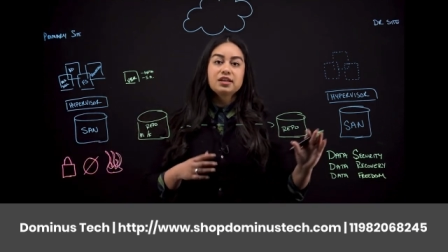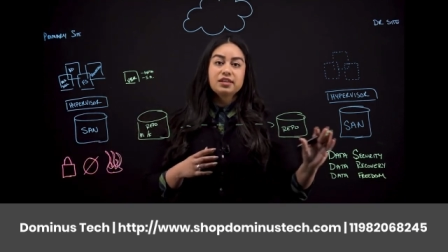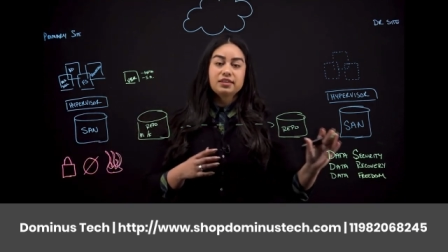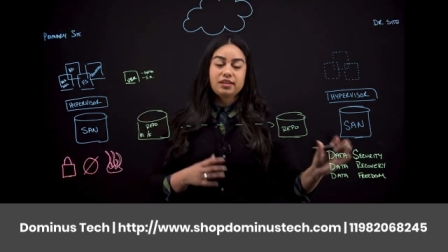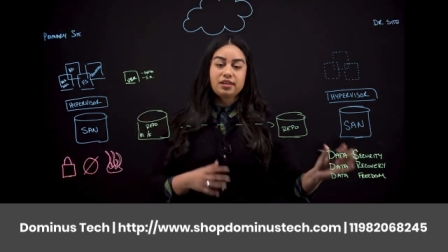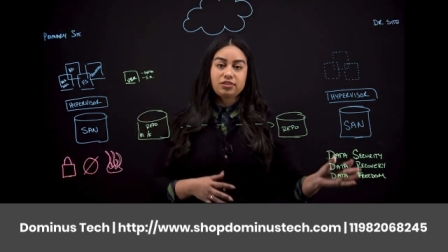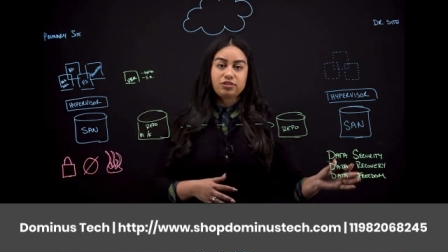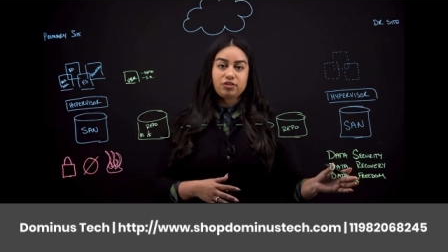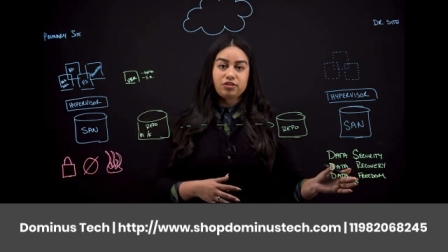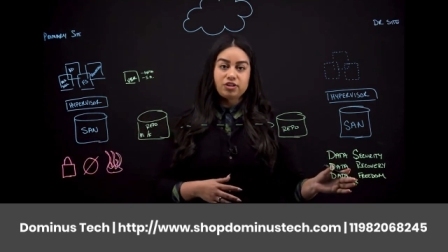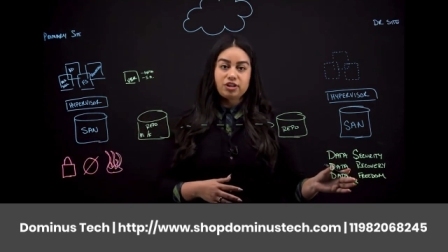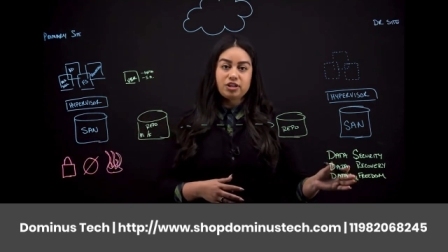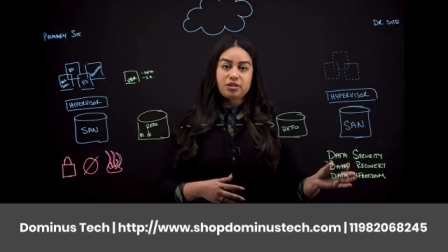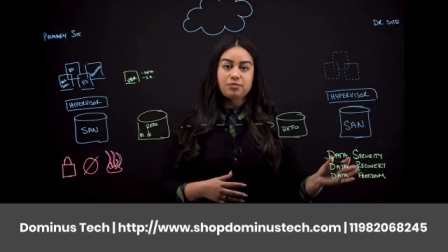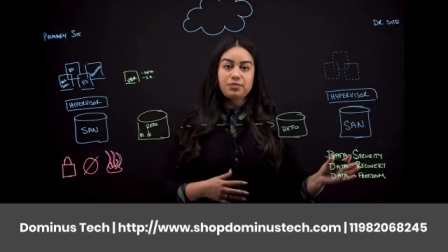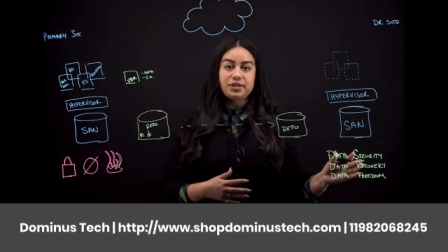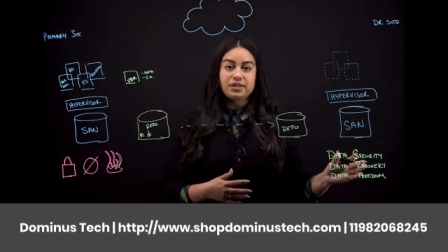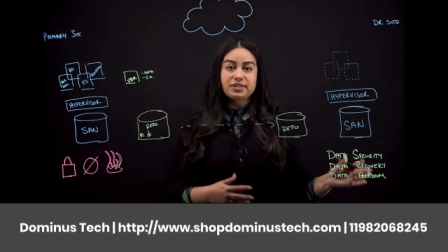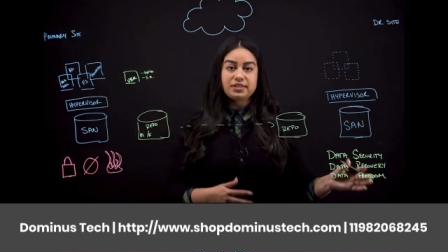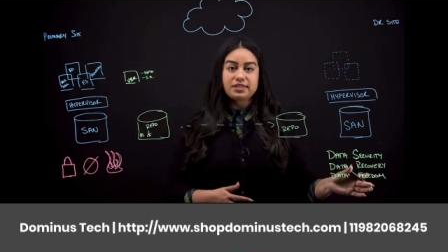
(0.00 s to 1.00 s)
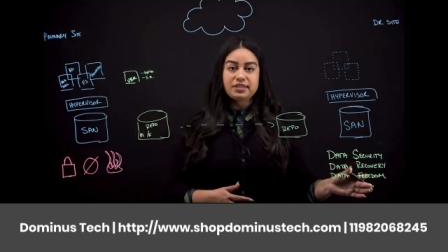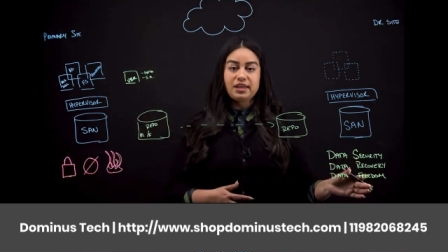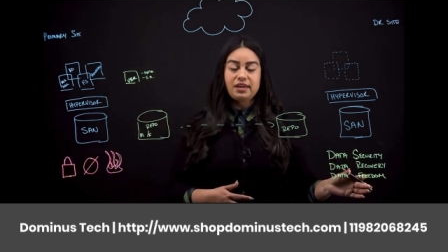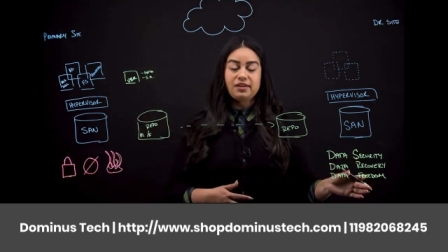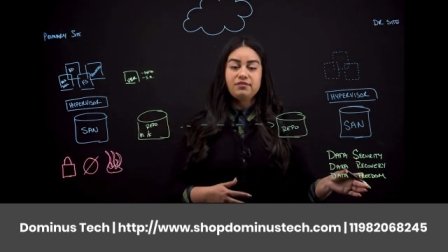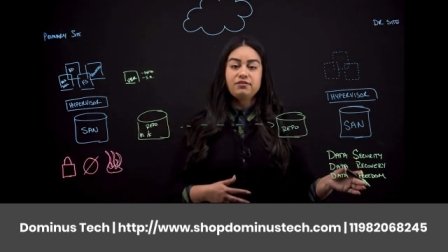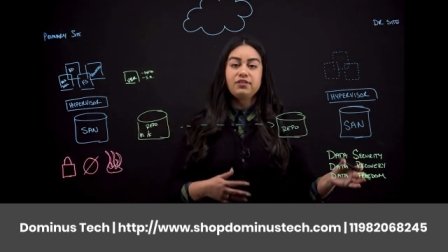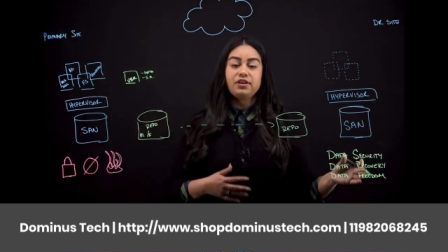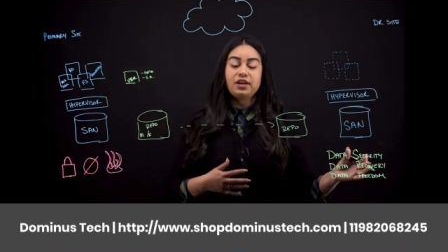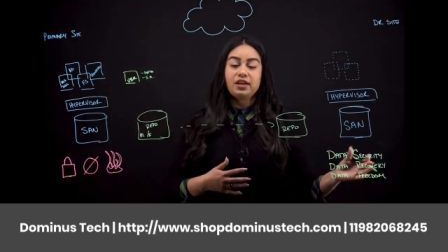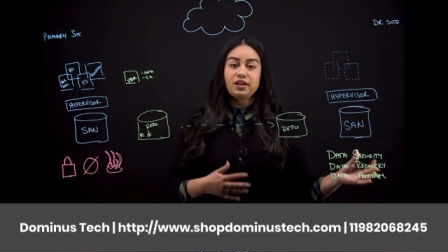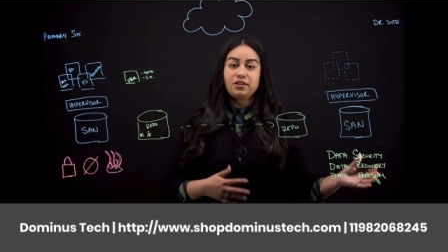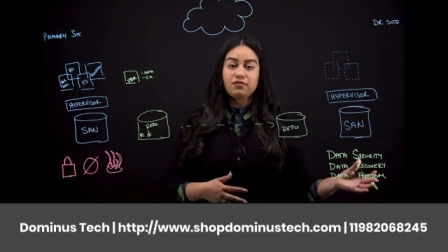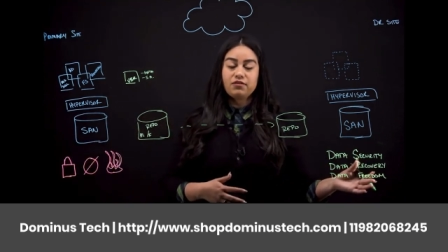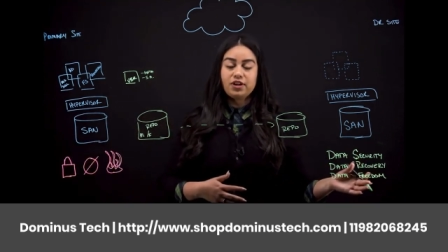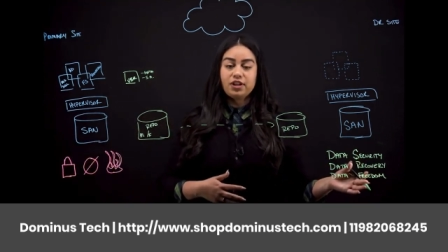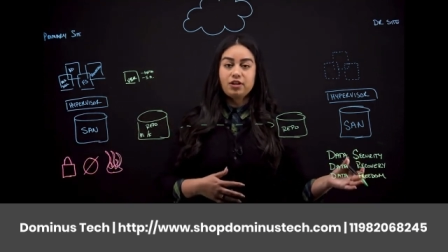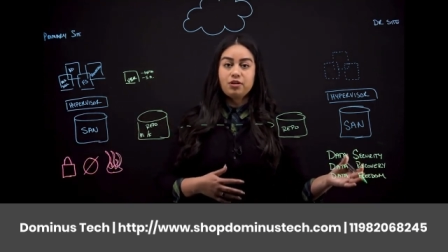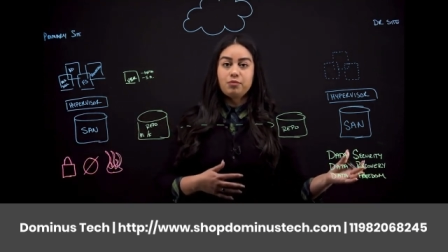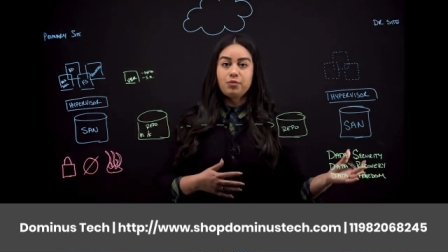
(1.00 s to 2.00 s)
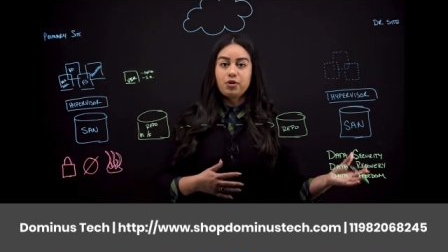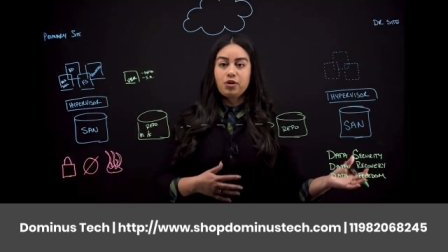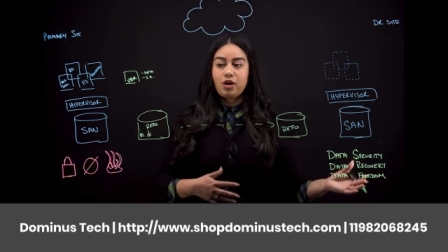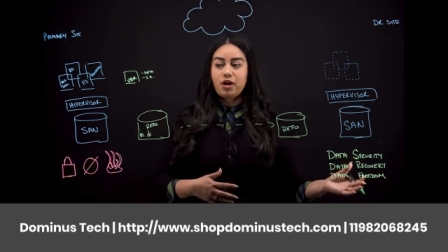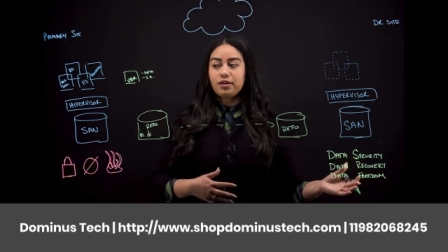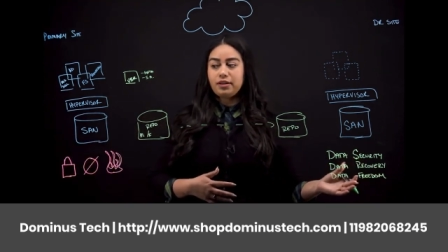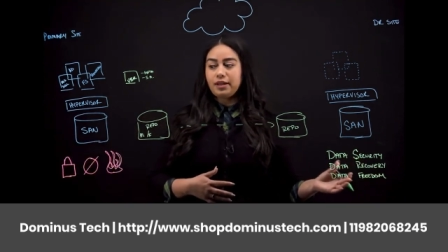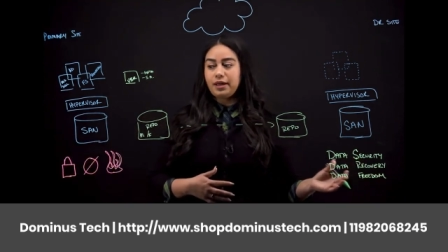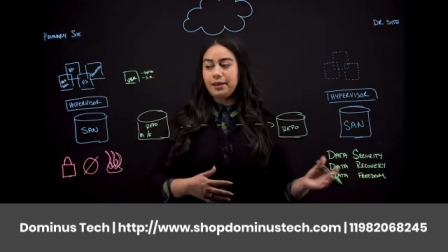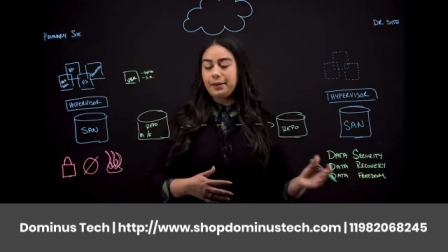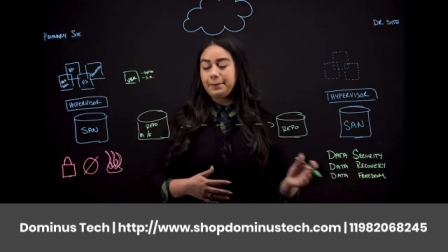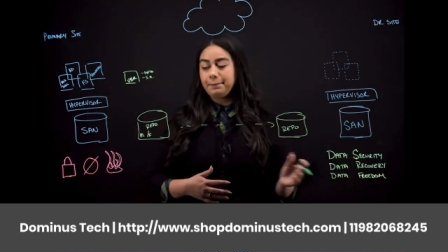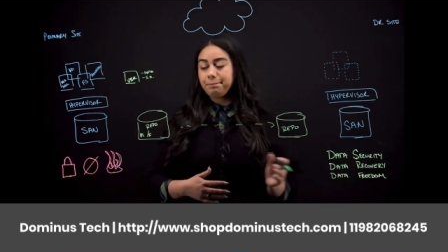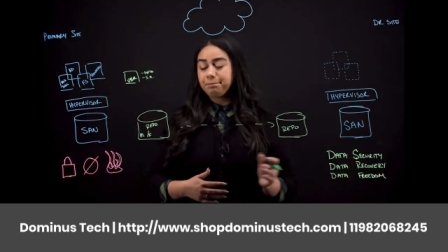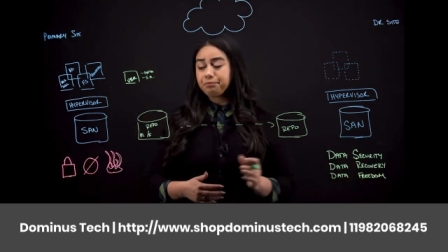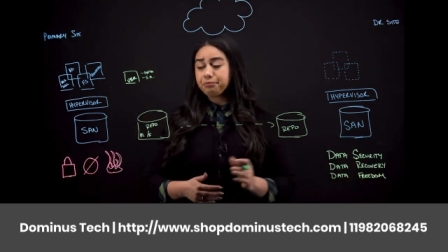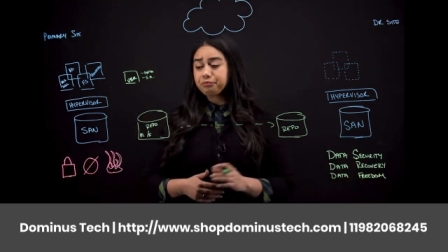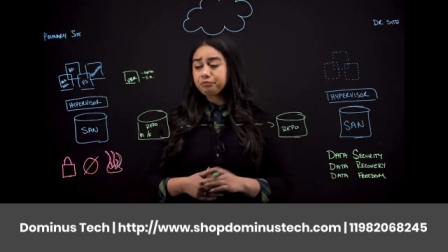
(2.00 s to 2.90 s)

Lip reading: that they're going to be safe and available online.